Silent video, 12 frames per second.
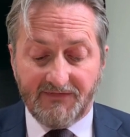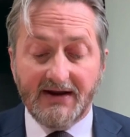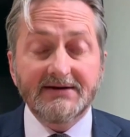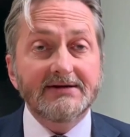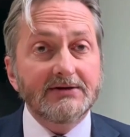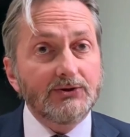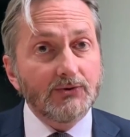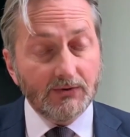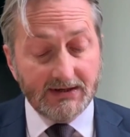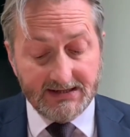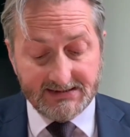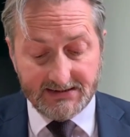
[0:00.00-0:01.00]
ending your
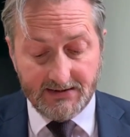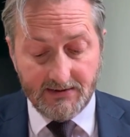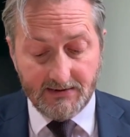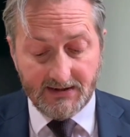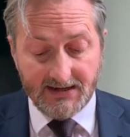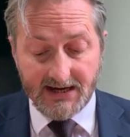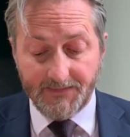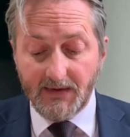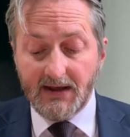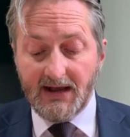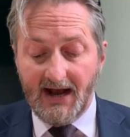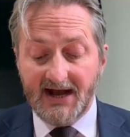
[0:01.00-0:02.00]
lease early,
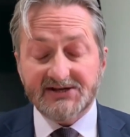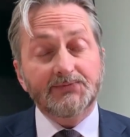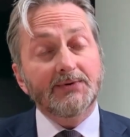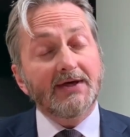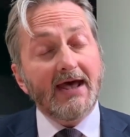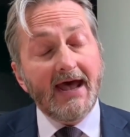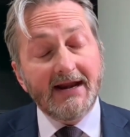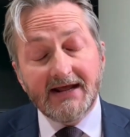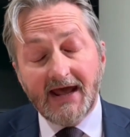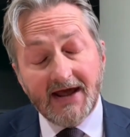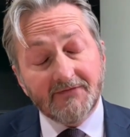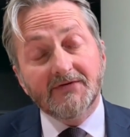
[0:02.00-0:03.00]
as with
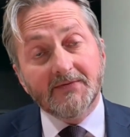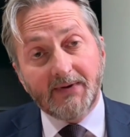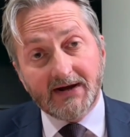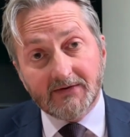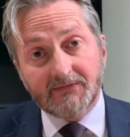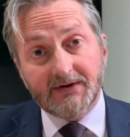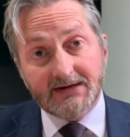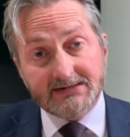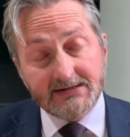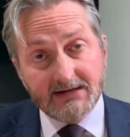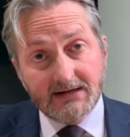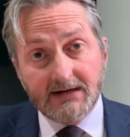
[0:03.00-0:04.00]
every benefit
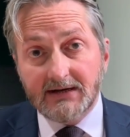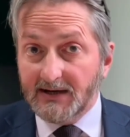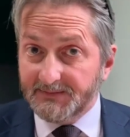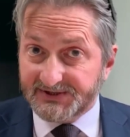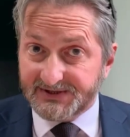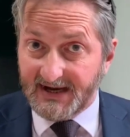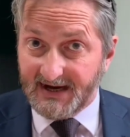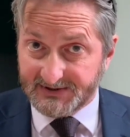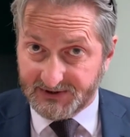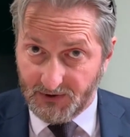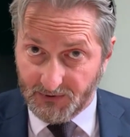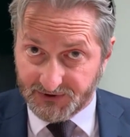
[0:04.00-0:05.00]
comes tax
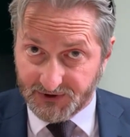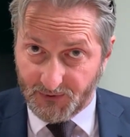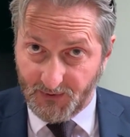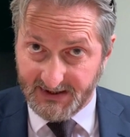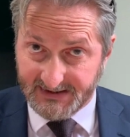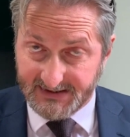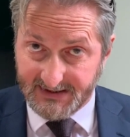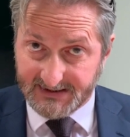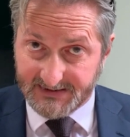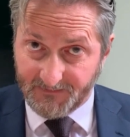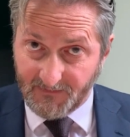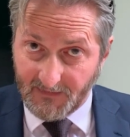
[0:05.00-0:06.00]
consequences.
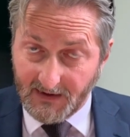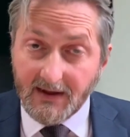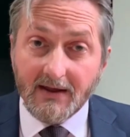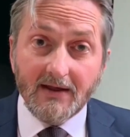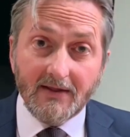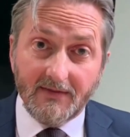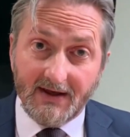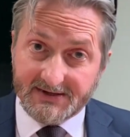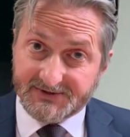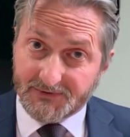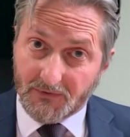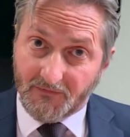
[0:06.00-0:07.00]

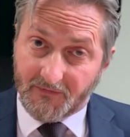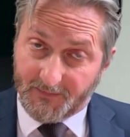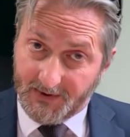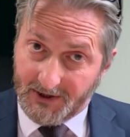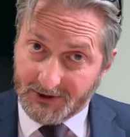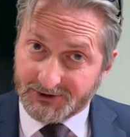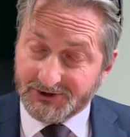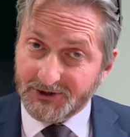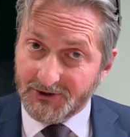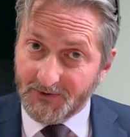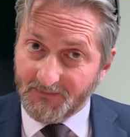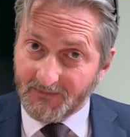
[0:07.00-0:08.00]
That's all for part
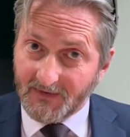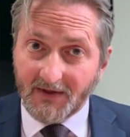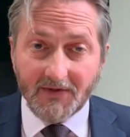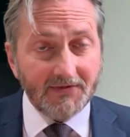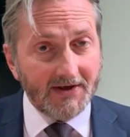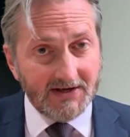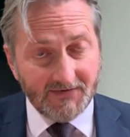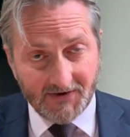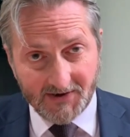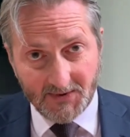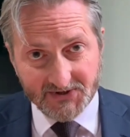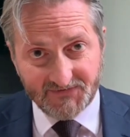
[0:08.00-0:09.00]
2. Thank you very
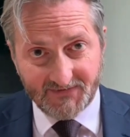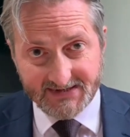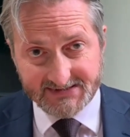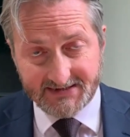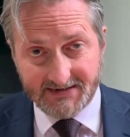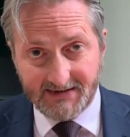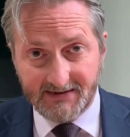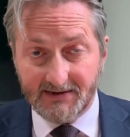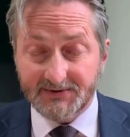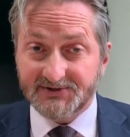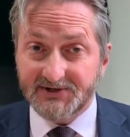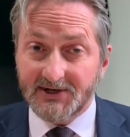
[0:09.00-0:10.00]
much for listening, and I'll
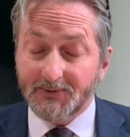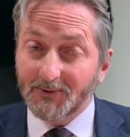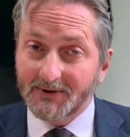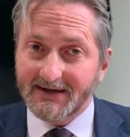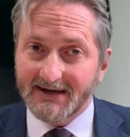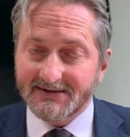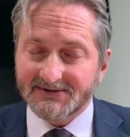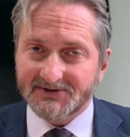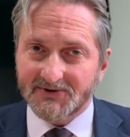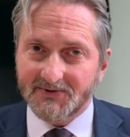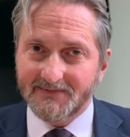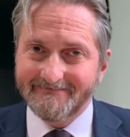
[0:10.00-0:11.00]
see you all again
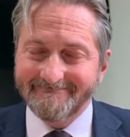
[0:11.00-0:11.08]
soon.